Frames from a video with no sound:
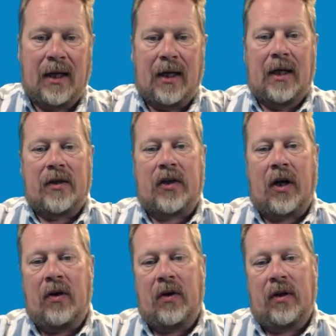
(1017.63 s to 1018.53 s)

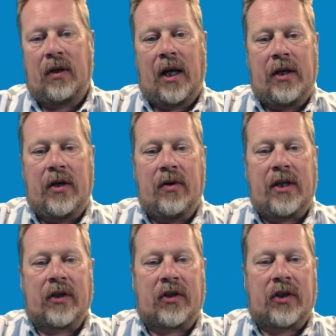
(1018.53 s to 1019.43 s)
So you need
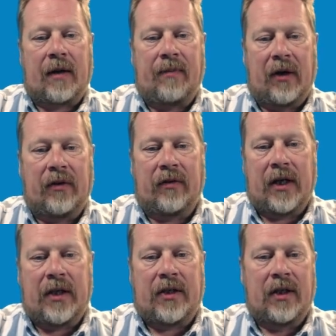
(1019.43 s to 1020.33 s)
to select both of
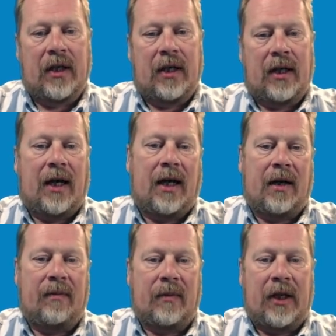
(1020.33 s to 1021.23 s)
these.
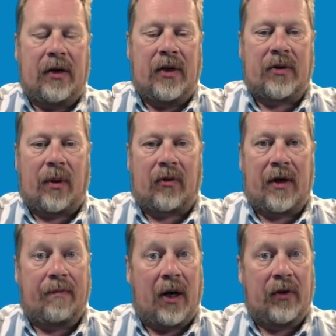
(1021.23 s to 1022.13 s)
You need to
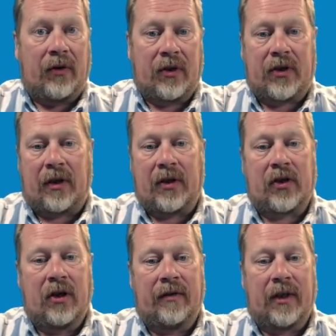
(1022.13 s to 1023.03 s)
upgrade both. So the
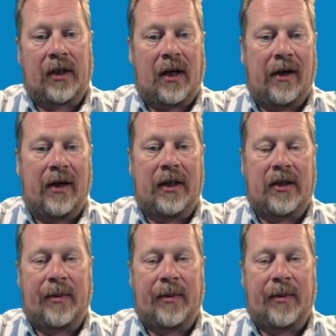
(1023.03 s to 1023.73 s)
server and the client needs to be the